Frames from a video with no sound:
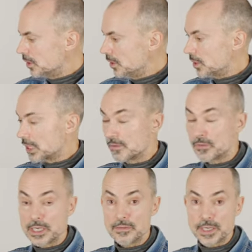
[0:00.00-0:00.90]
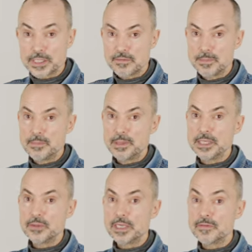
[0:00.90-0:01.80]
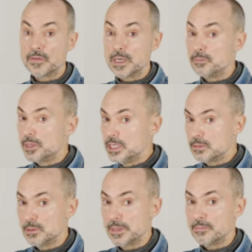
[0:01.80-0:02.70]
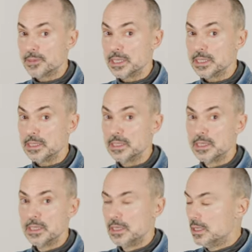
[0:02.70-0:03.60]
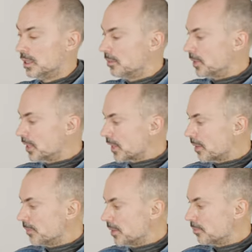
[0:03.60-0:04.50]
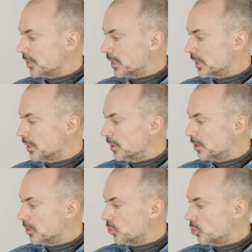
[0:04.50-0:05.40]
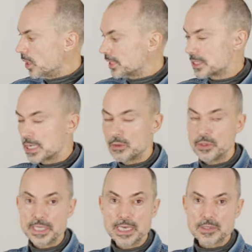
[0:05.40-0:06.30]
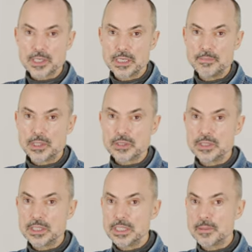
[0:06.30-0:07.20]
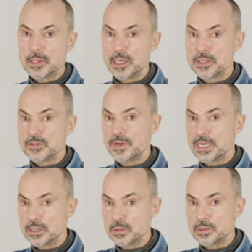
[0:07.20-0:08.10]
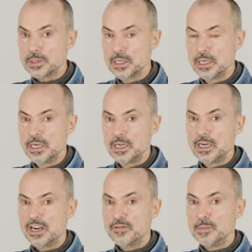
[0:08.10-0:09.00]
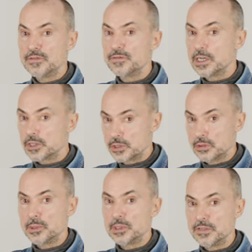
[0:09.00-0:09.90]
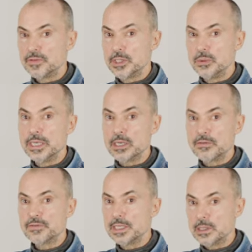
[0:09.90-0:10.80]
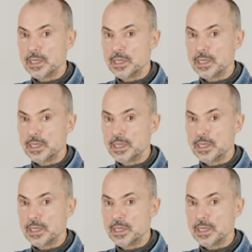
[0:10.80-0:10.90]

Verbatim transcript: you can have a very effective membrane, you can have a very breathable membrane, but if that membrane wets out on the outside because the DWR has failed, from a functional point of view, it'll feel